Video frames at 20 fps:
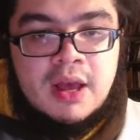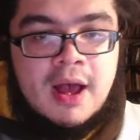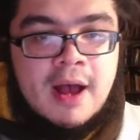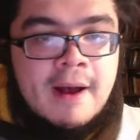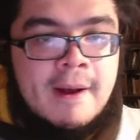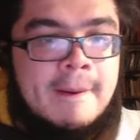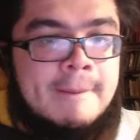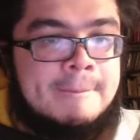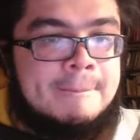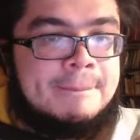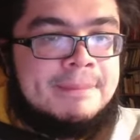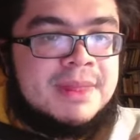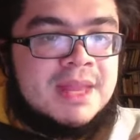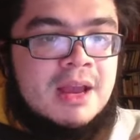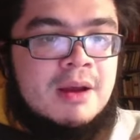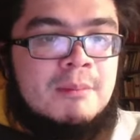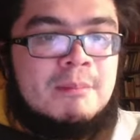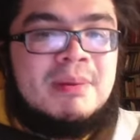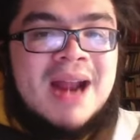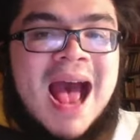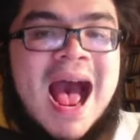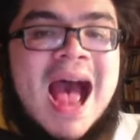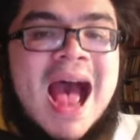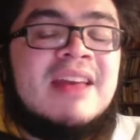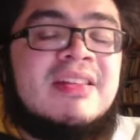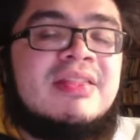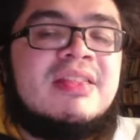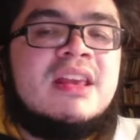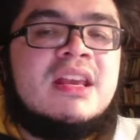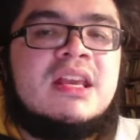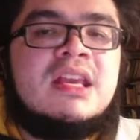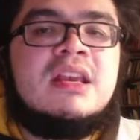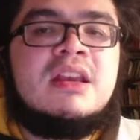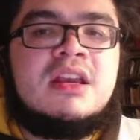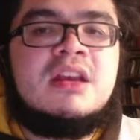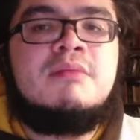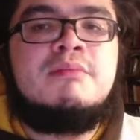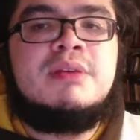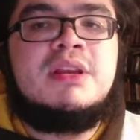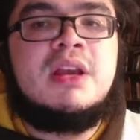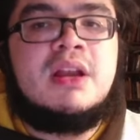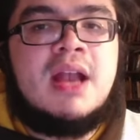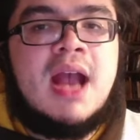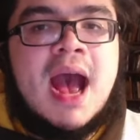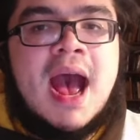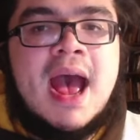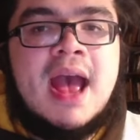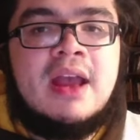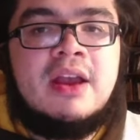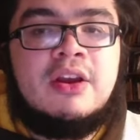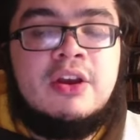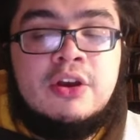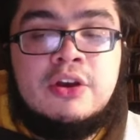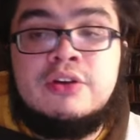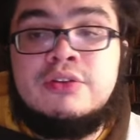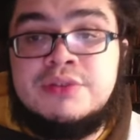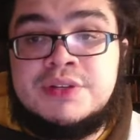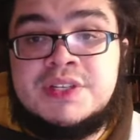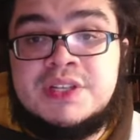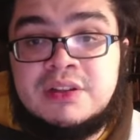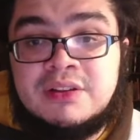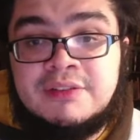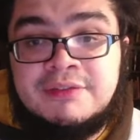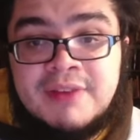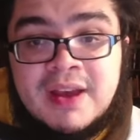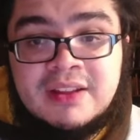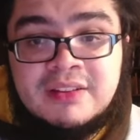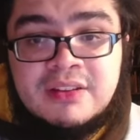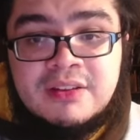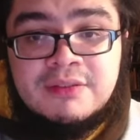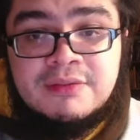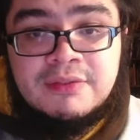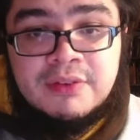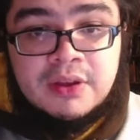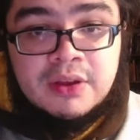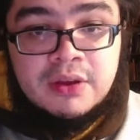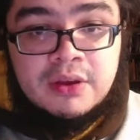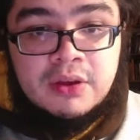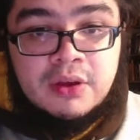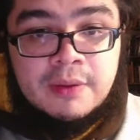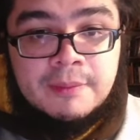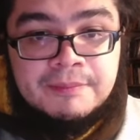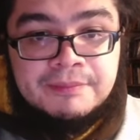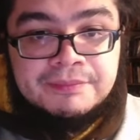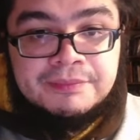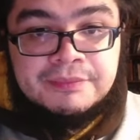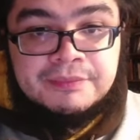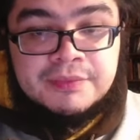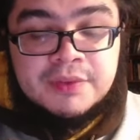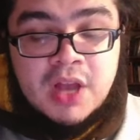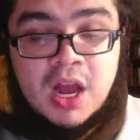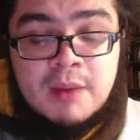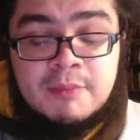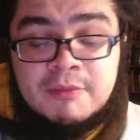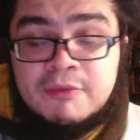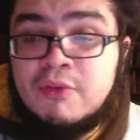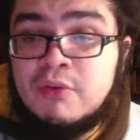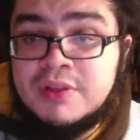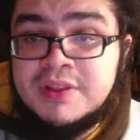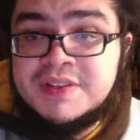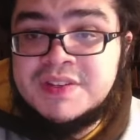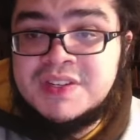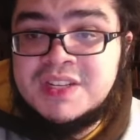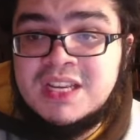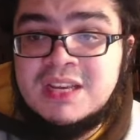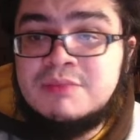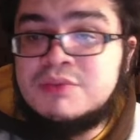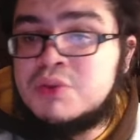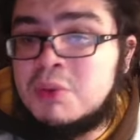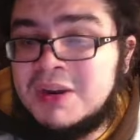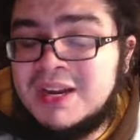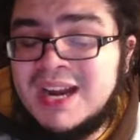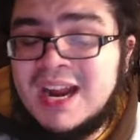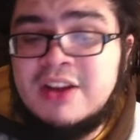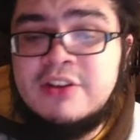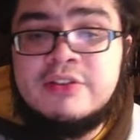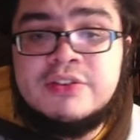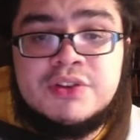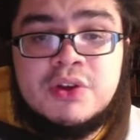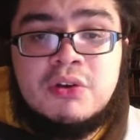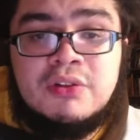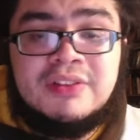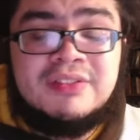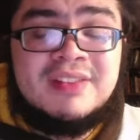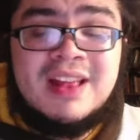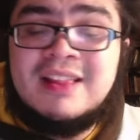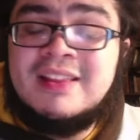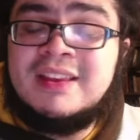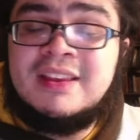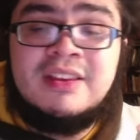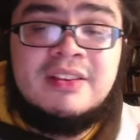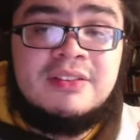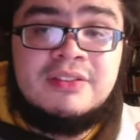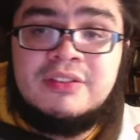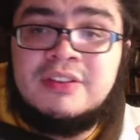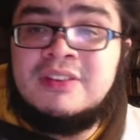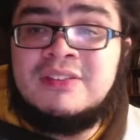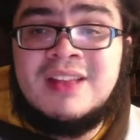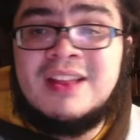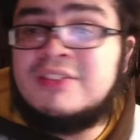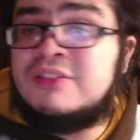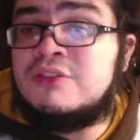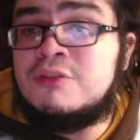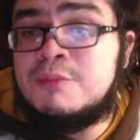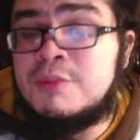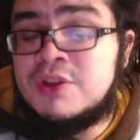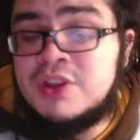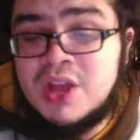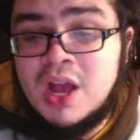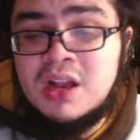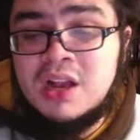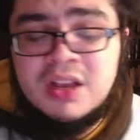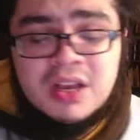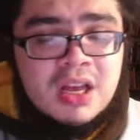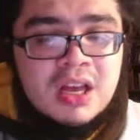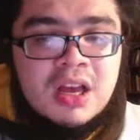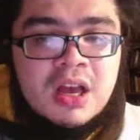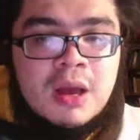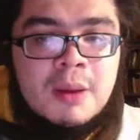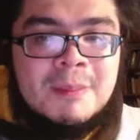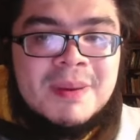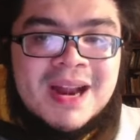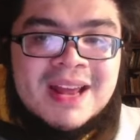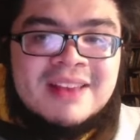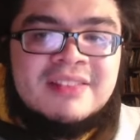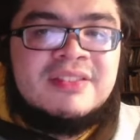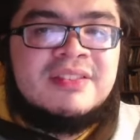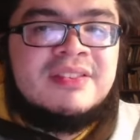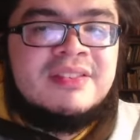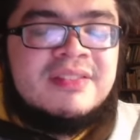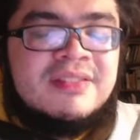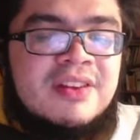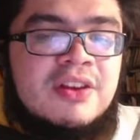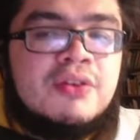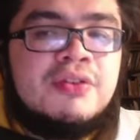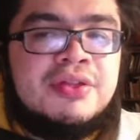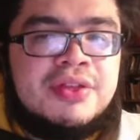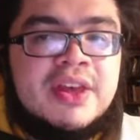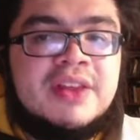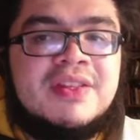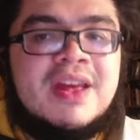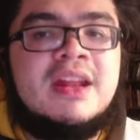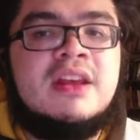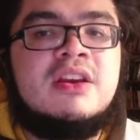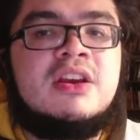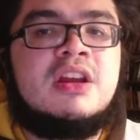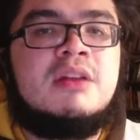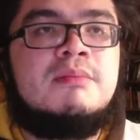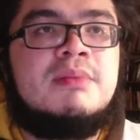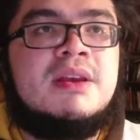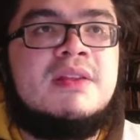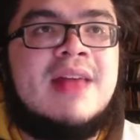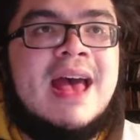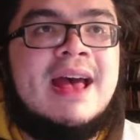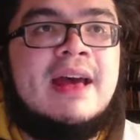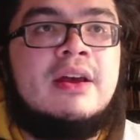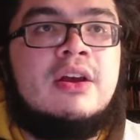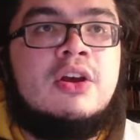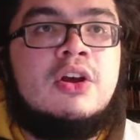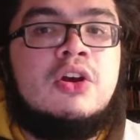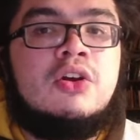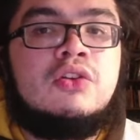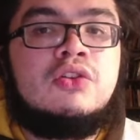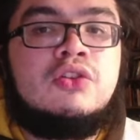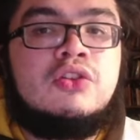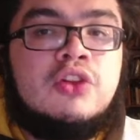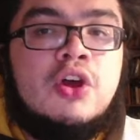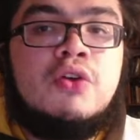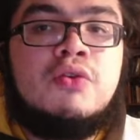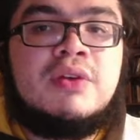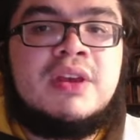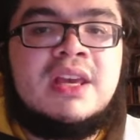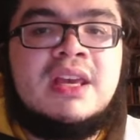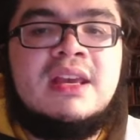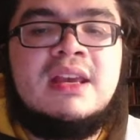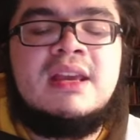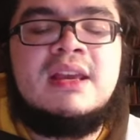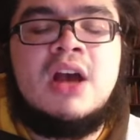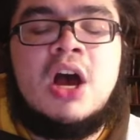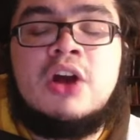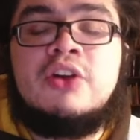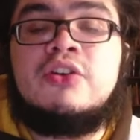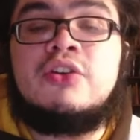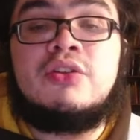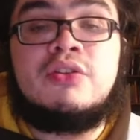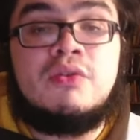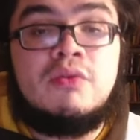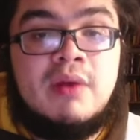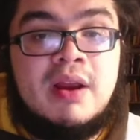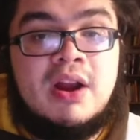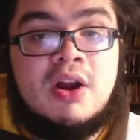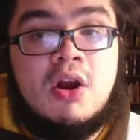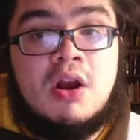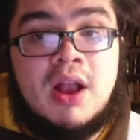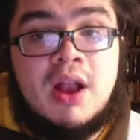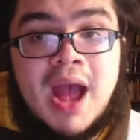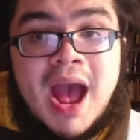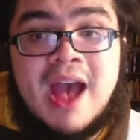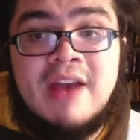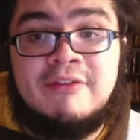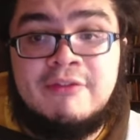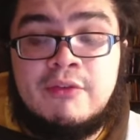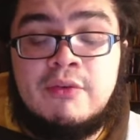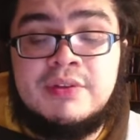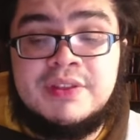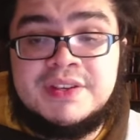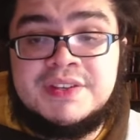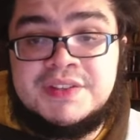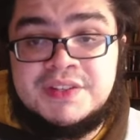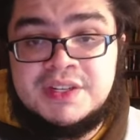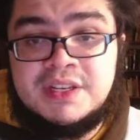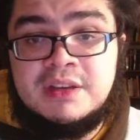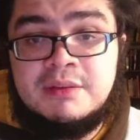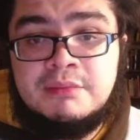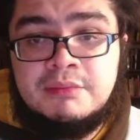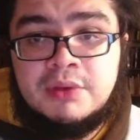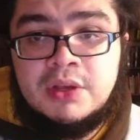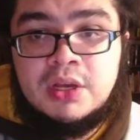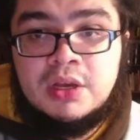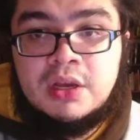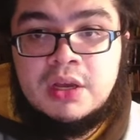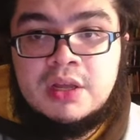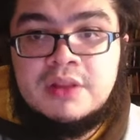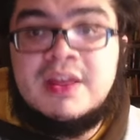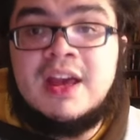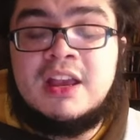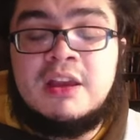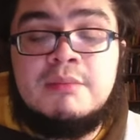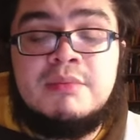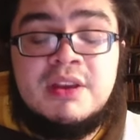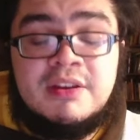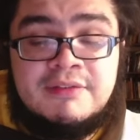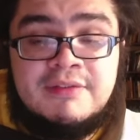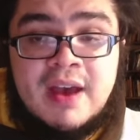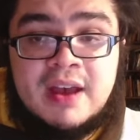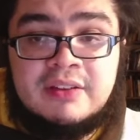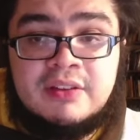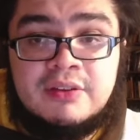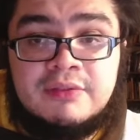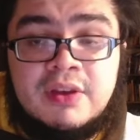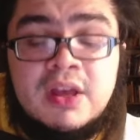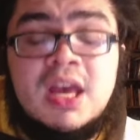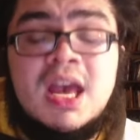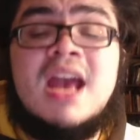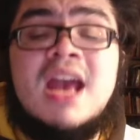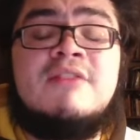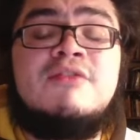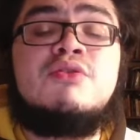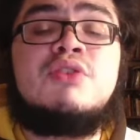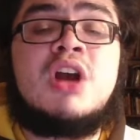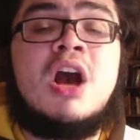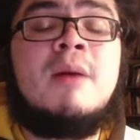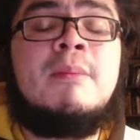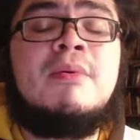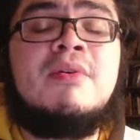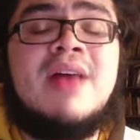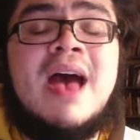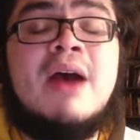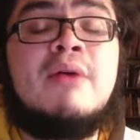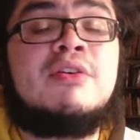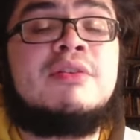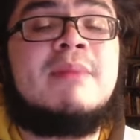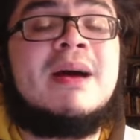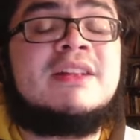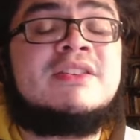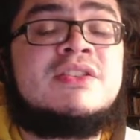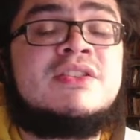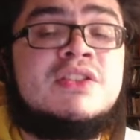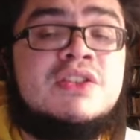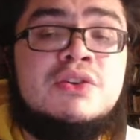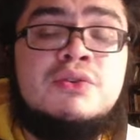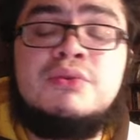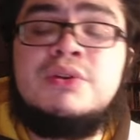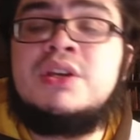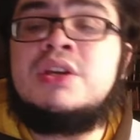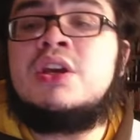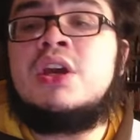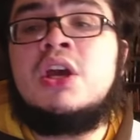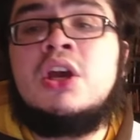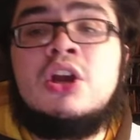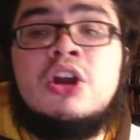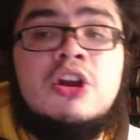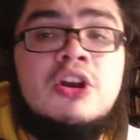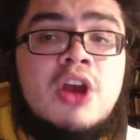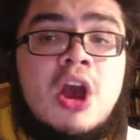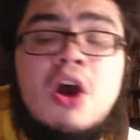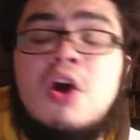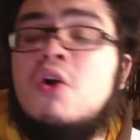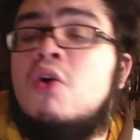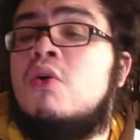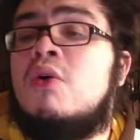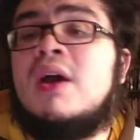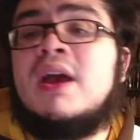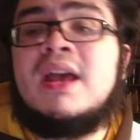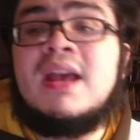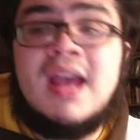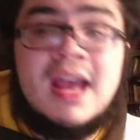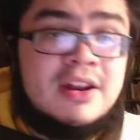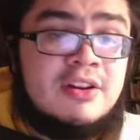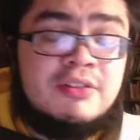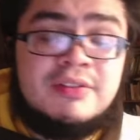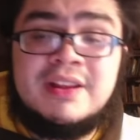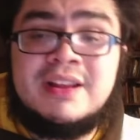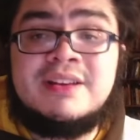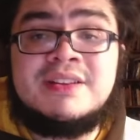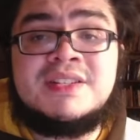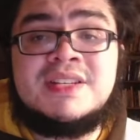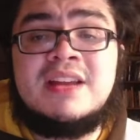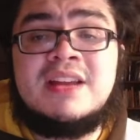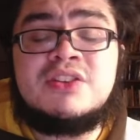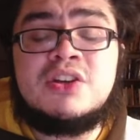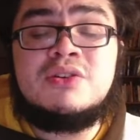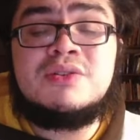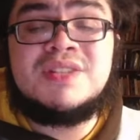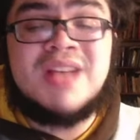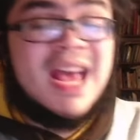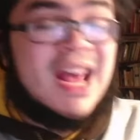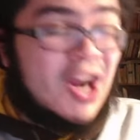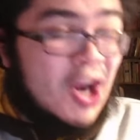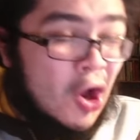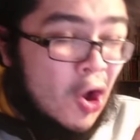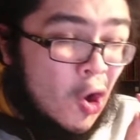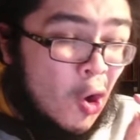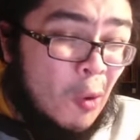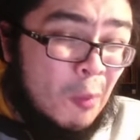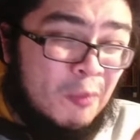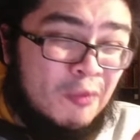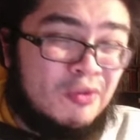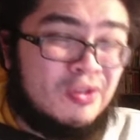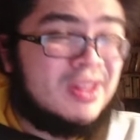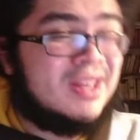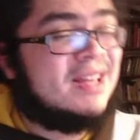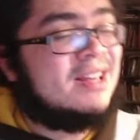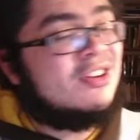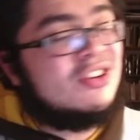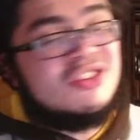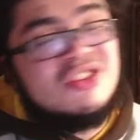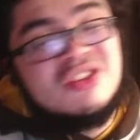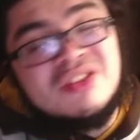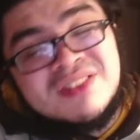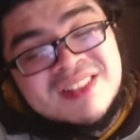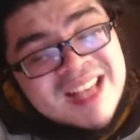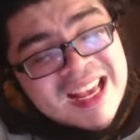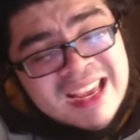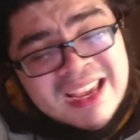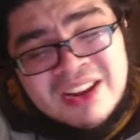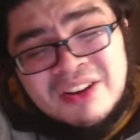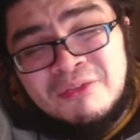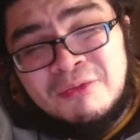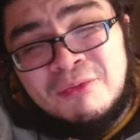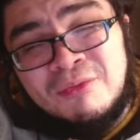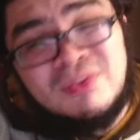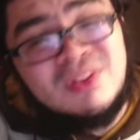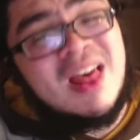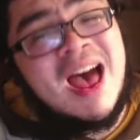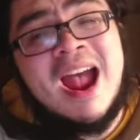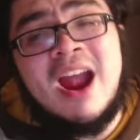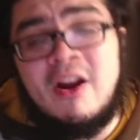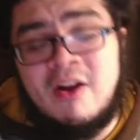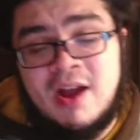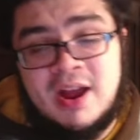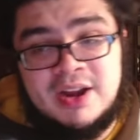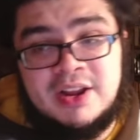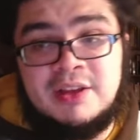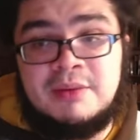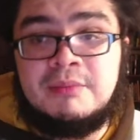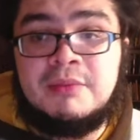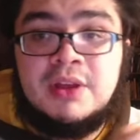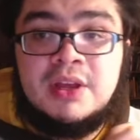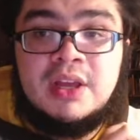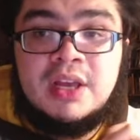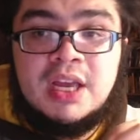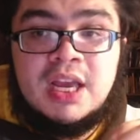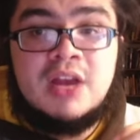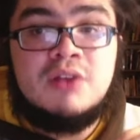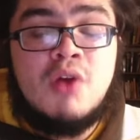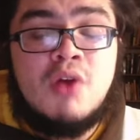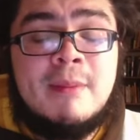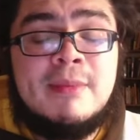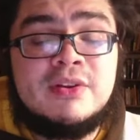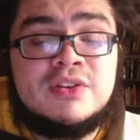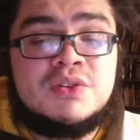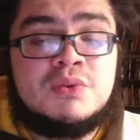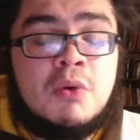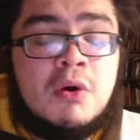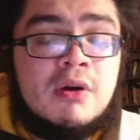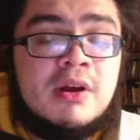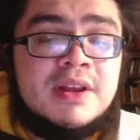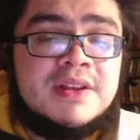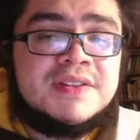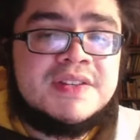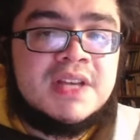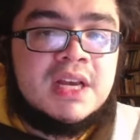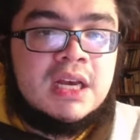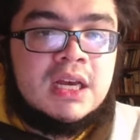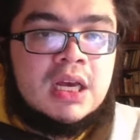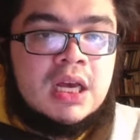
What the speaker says: But I think he can be a guy who's still effective for this team. 29 years old, it's not like he's not super young, but I still think that he can be that low-key, under-the-radar guy for this team that can be effective. And if you couple that with Matsui, Go, Enyel De Los Santos, and hopefully you're taking a flyer on him, and Robert Suarez,